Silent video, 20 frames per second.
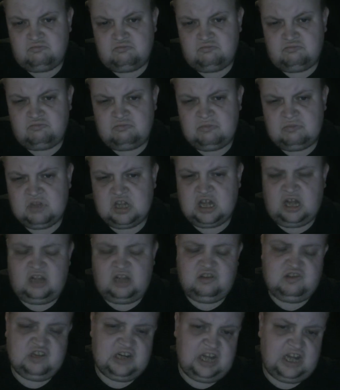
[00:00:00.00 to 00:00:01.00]
You can't
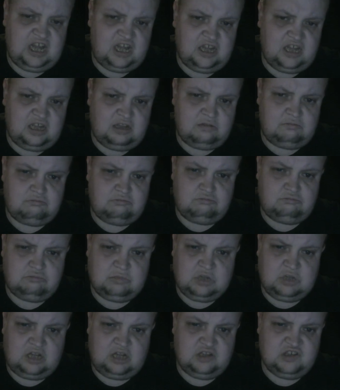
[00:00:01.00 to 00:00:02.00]

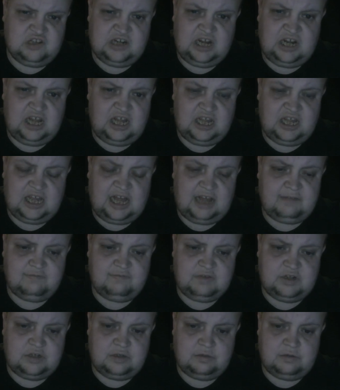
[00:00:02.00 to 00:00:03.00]
deny
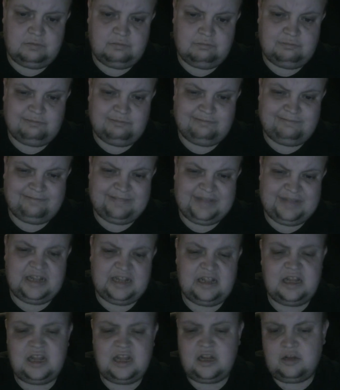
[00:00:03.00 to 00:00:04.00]
having a
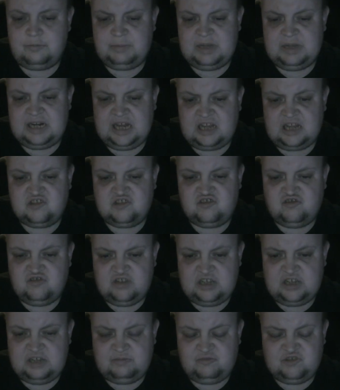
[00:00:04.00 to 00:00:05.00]
little bit
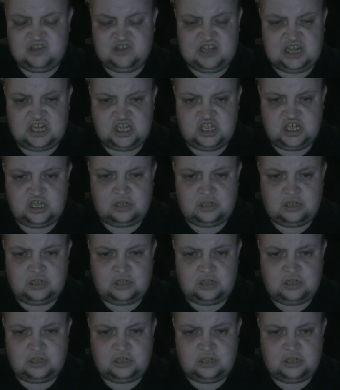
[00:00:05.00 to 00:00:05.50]
extra protection.